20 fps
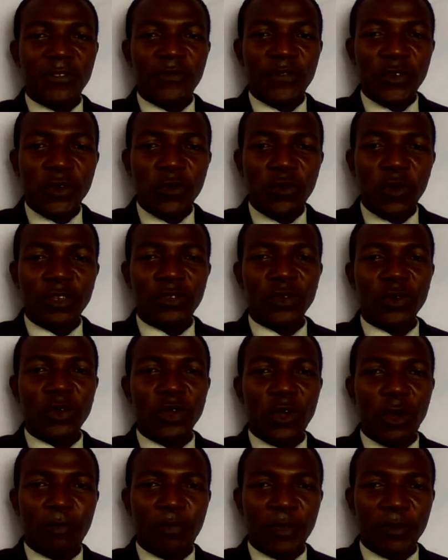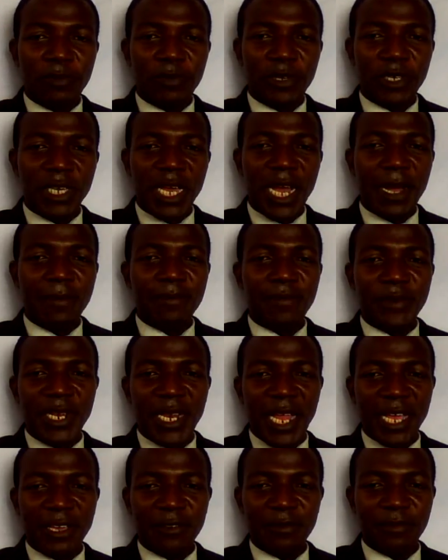If you want to copy me and
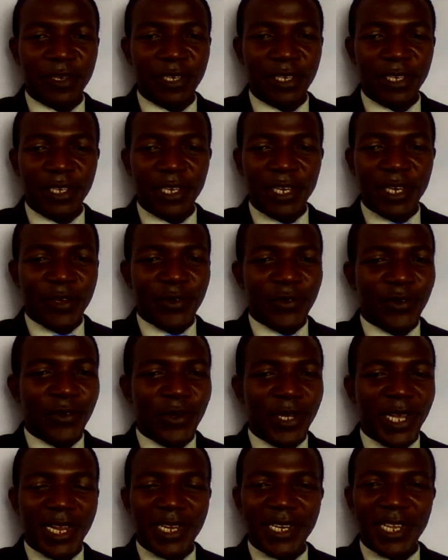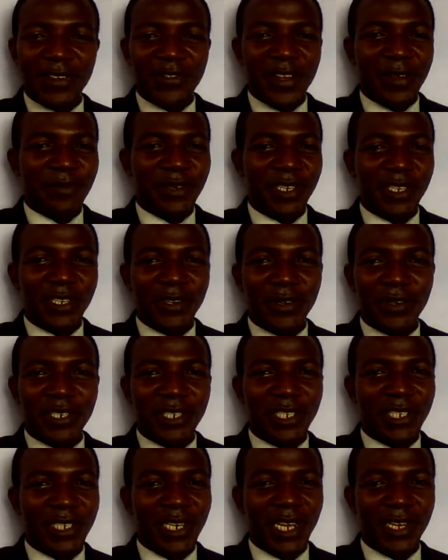be like me, you can never be the
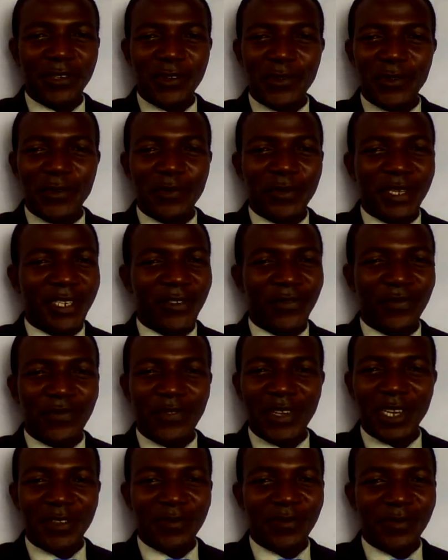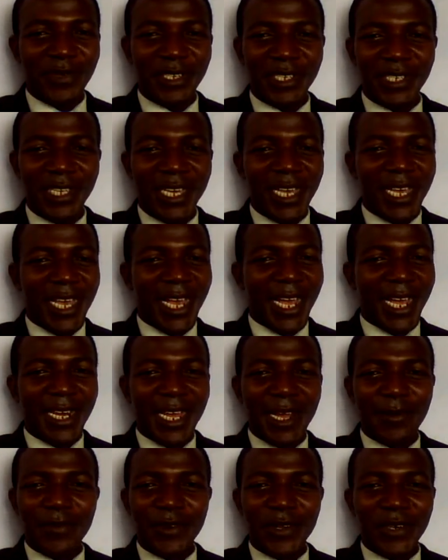original. You will be the fake me.
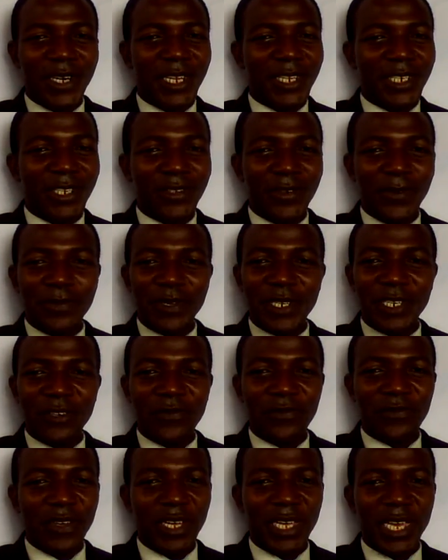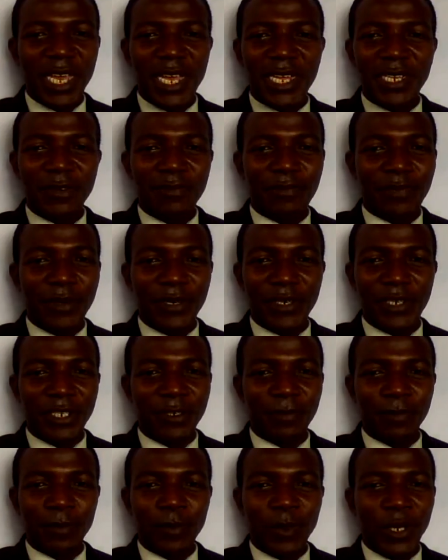And I'm not ready to be the fake
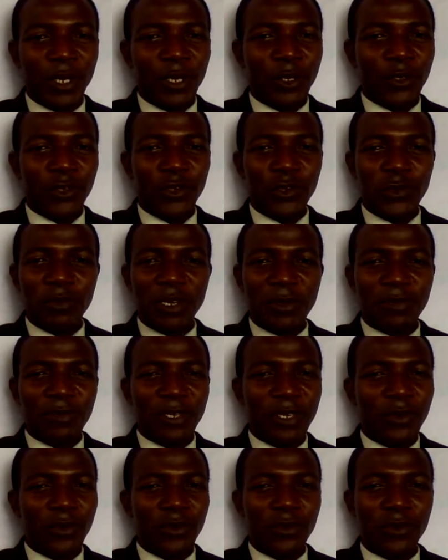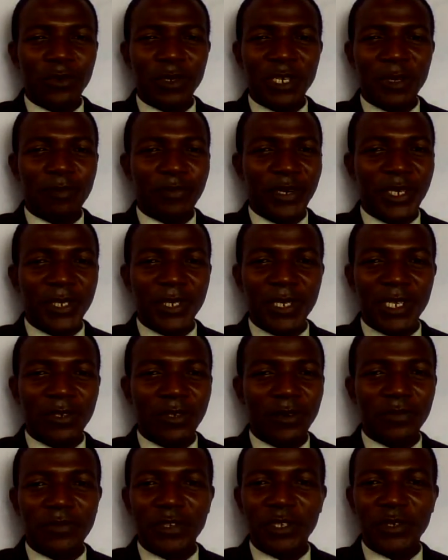anybody. You may be the
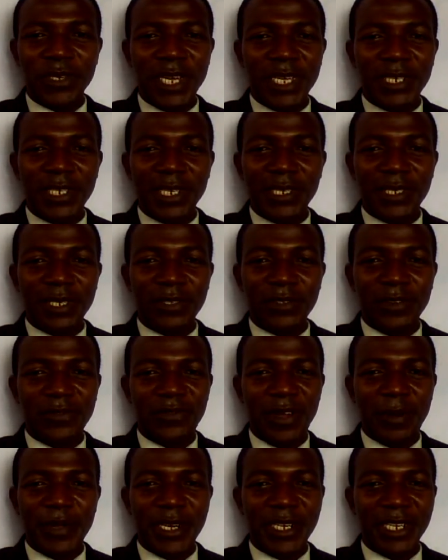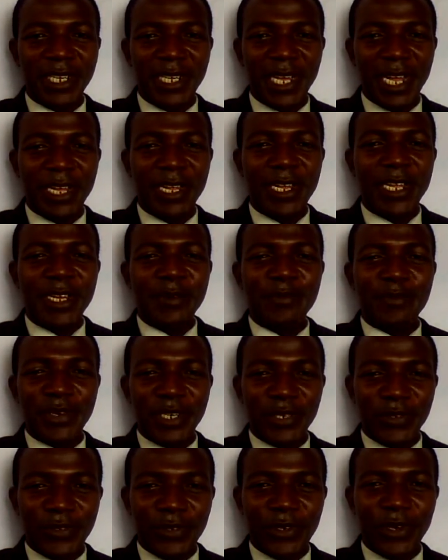President of the United States of America.
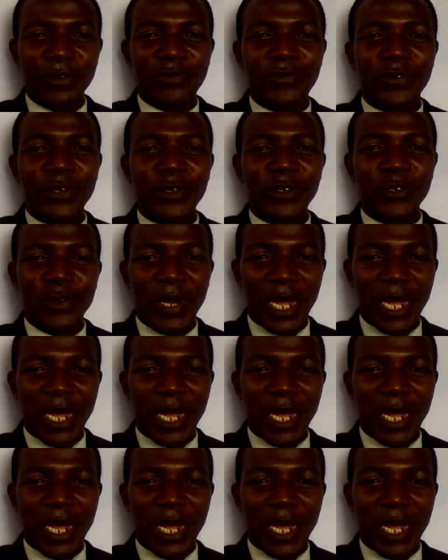Praise God for